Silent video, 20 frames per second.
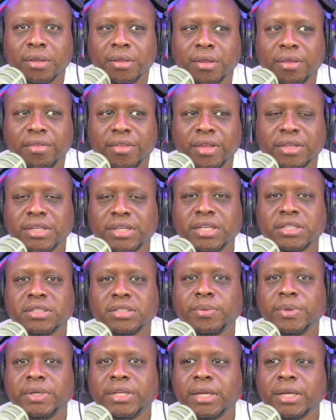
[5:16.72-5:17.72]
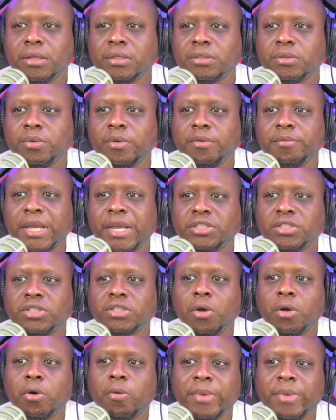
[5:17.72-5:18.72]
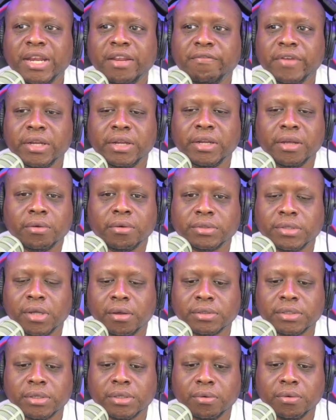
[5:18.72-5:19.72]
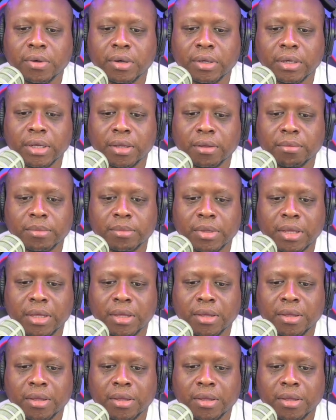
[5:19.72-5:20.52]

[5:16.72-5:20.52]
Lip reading: This is ridiculous. We made so many videos also on